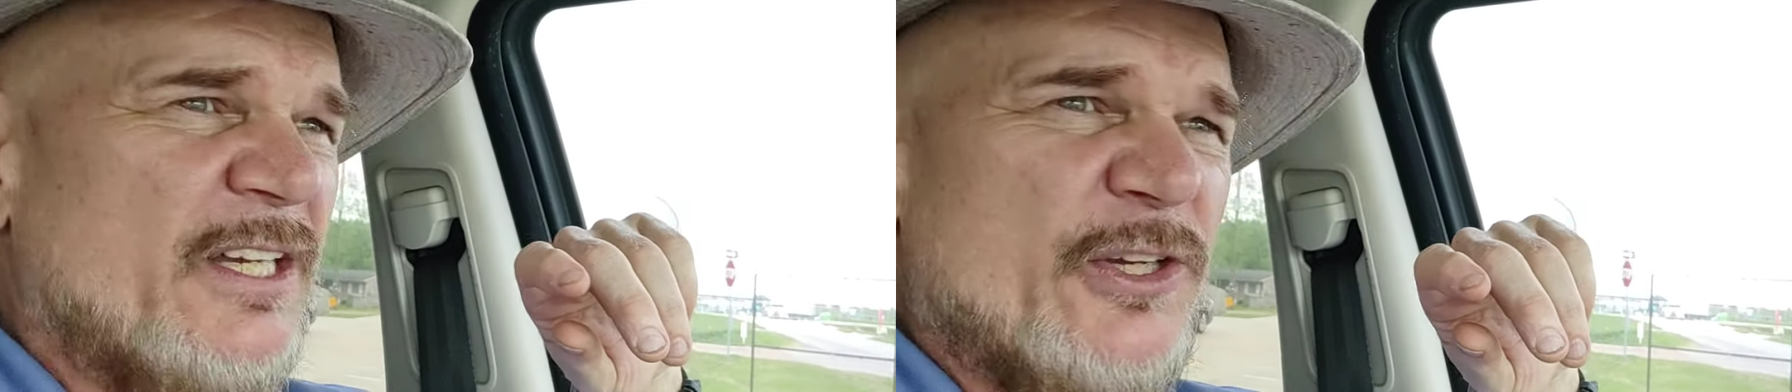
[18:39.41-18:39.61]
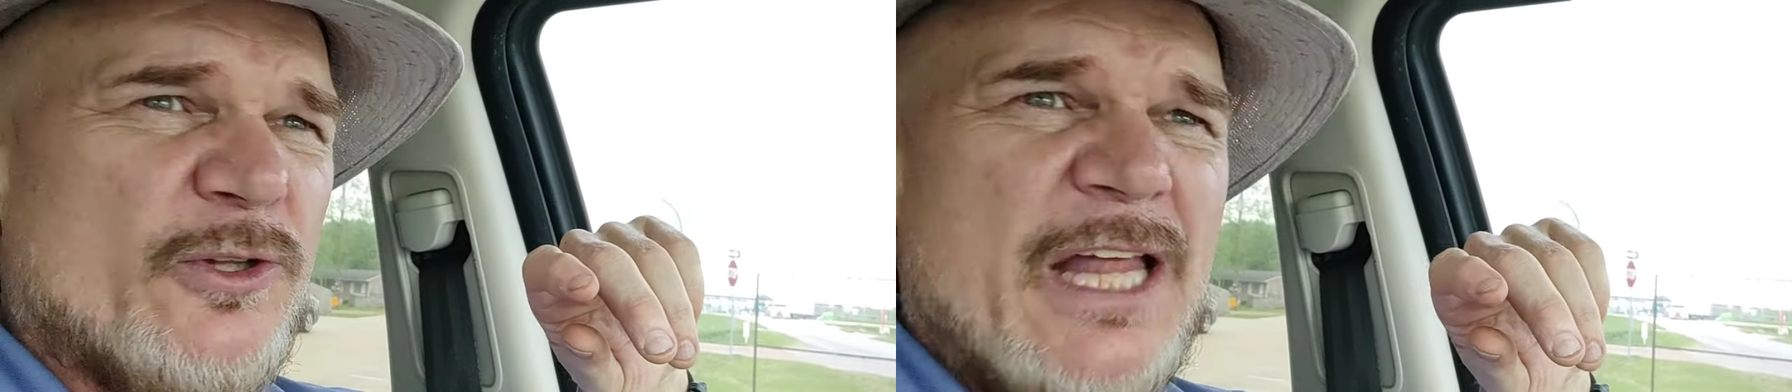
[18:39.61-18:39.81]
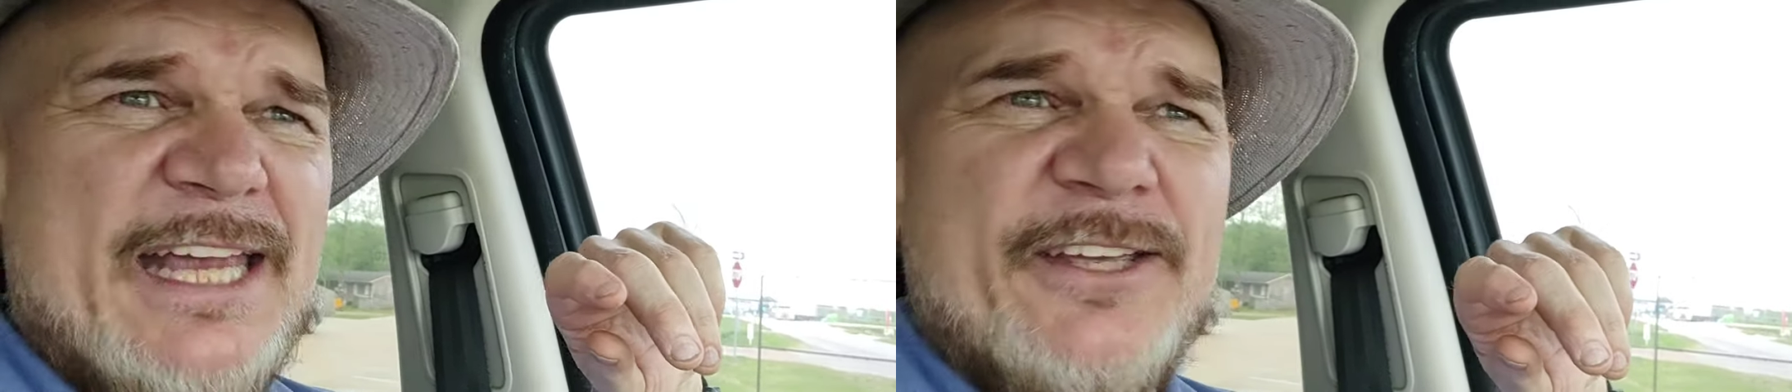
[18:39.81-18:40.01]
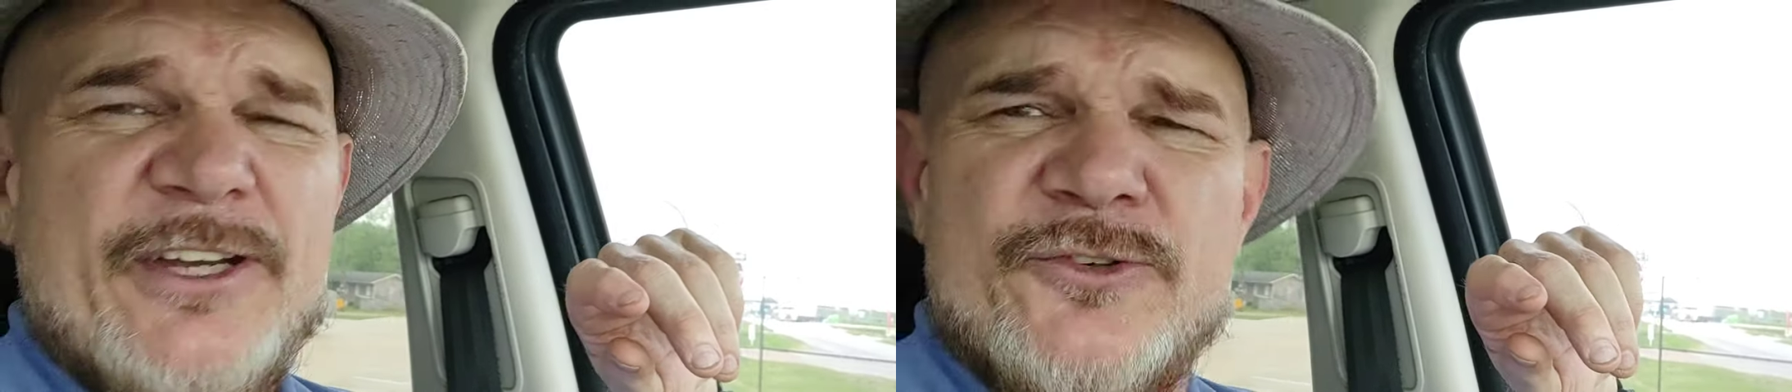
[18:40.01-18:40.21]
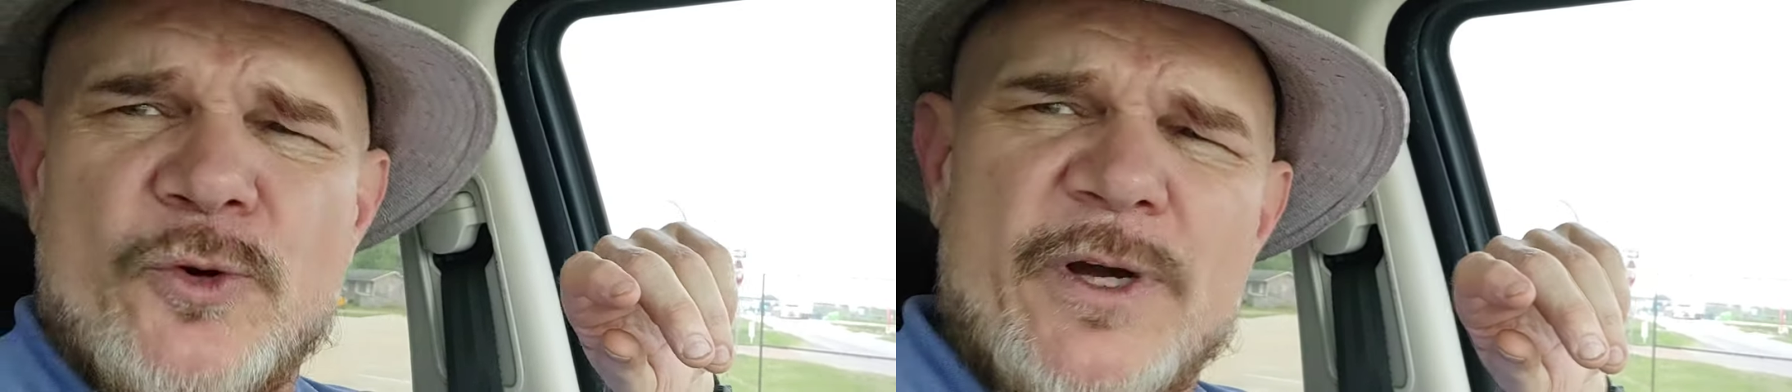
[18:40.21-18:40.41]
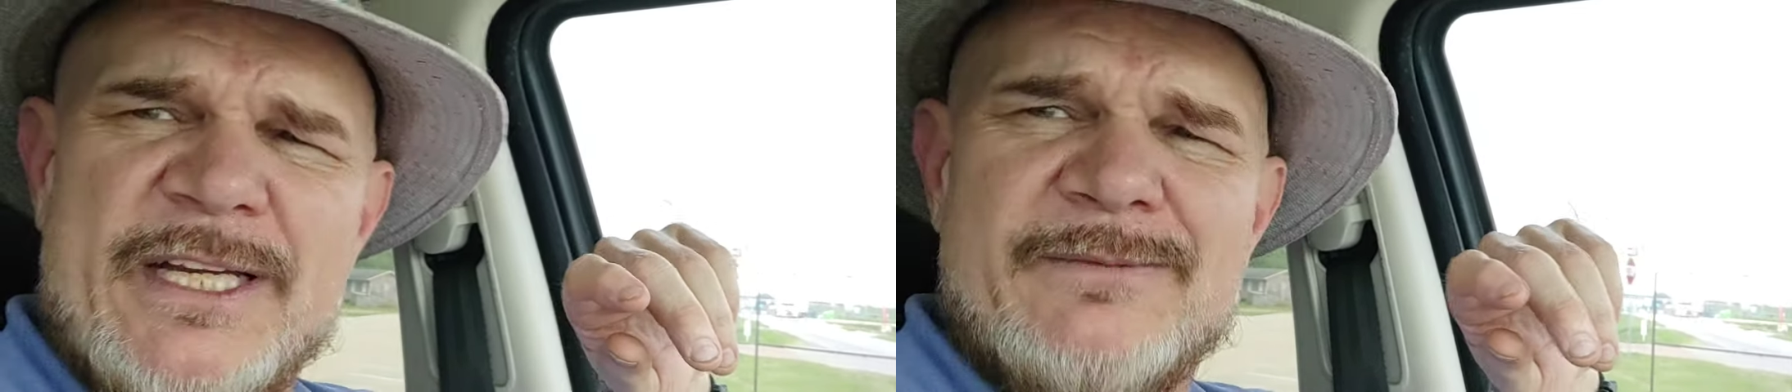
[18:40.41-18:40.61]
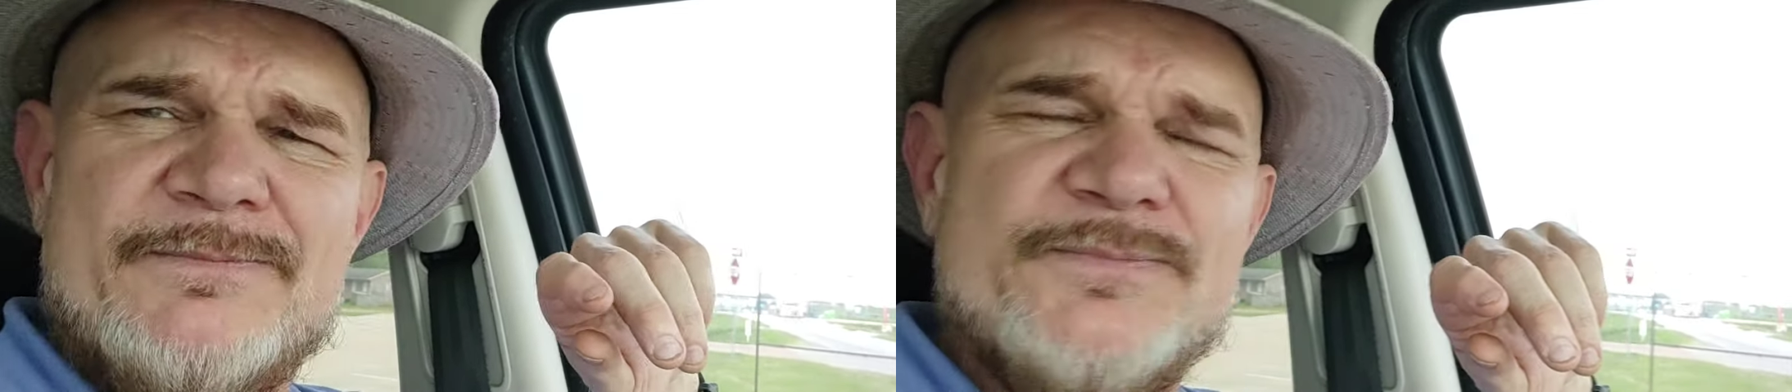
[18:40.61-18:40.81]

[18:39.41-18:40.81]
you'll like and enjoy